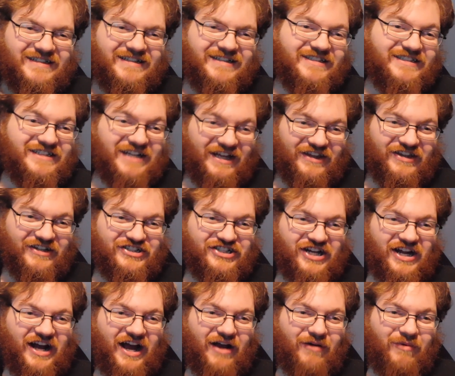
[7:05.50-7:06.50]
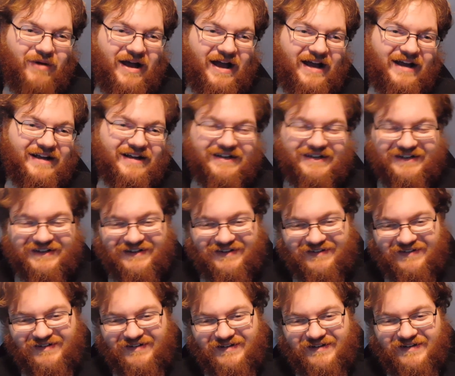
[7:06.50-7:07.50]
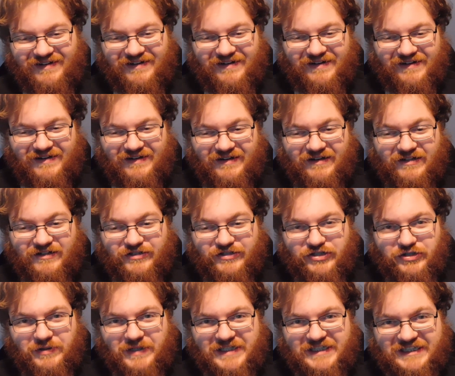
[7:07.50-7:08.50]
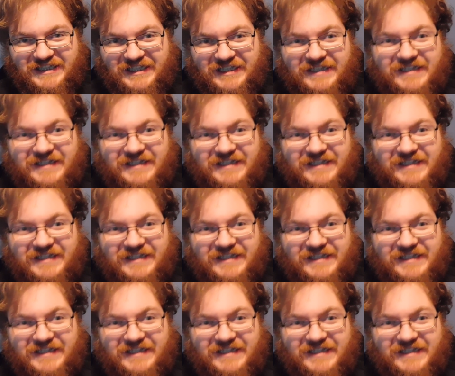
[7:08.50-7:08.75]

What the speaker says: It's not the Jedi way. Do it.